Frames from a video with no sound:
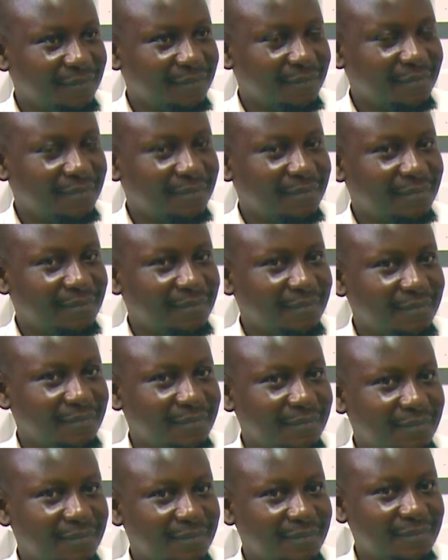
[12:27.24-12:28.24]

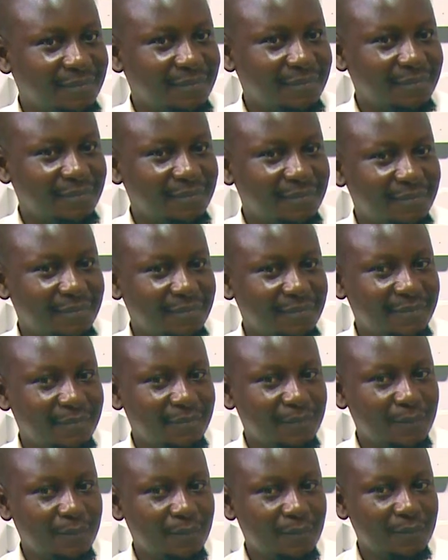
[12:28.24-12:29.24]

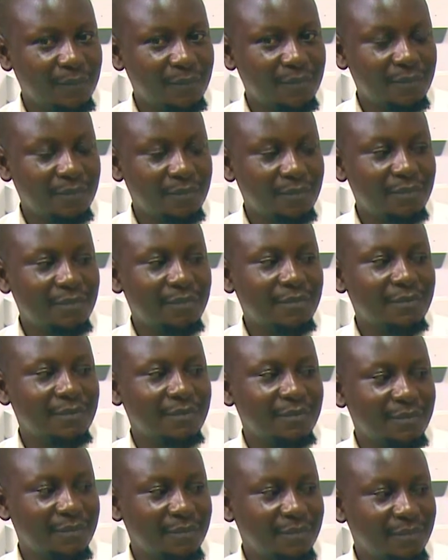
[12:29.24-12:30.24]

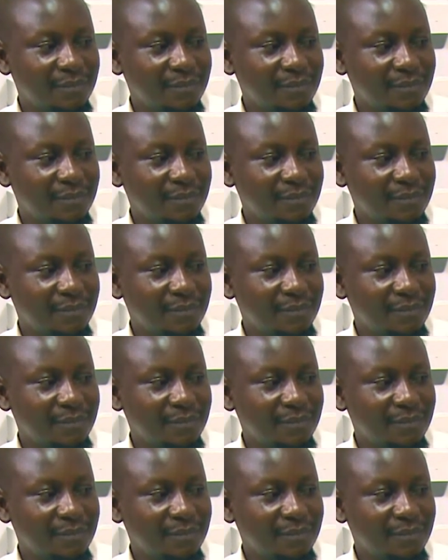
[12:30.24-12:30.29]
This person isn't speaking.